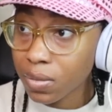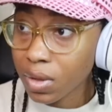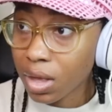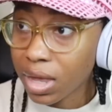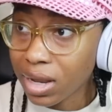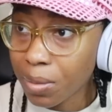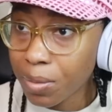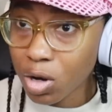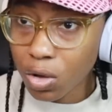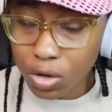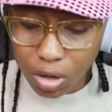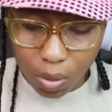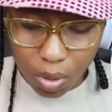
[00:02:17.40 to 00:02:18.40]
And let me know,
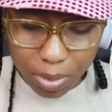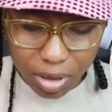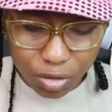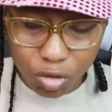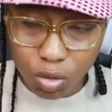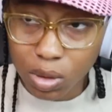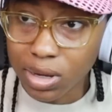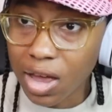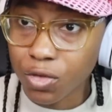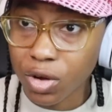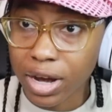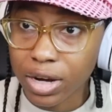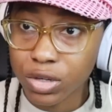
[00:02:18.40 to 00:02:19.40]
do y'all want me to do a
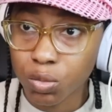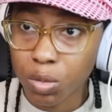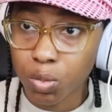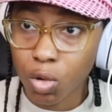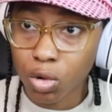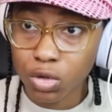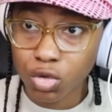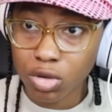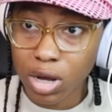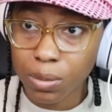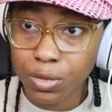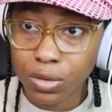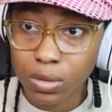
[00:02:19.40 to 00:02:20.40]
live reaction when Portals
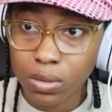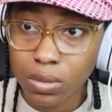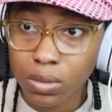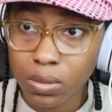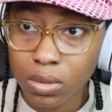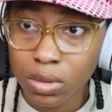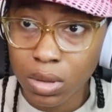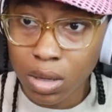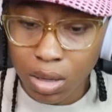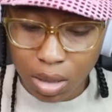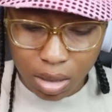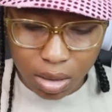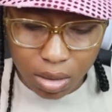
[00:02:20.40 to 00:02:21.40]
drops?
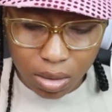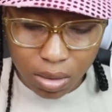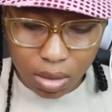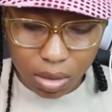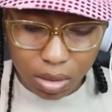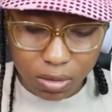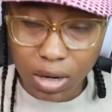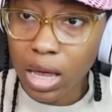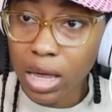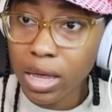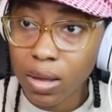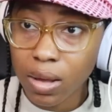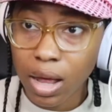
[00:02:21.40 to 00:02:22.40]
Because
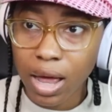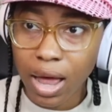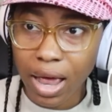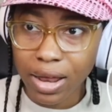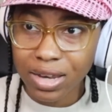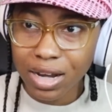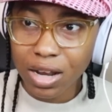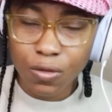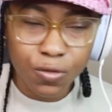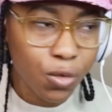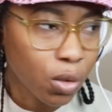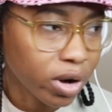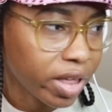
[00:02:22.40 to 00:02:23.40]
I, I did it
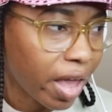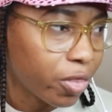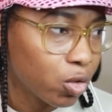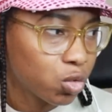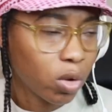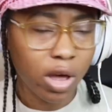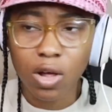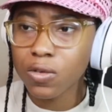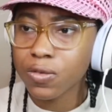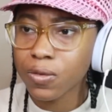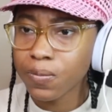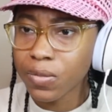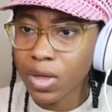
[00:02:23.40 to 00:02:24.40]
for K through
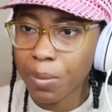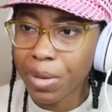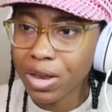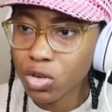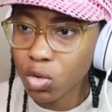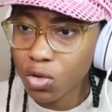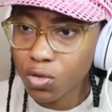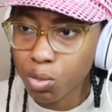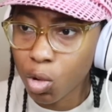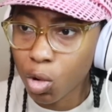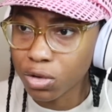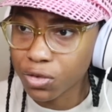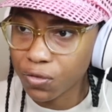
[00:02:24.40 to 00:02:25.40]
12. I might do it for
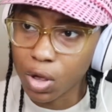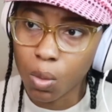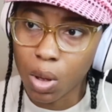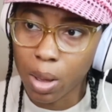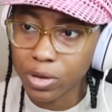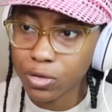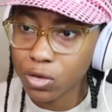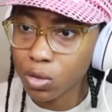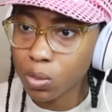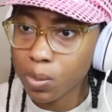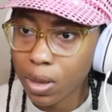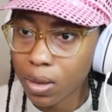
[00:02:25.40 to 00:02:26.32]
Portals if y'all want me to, but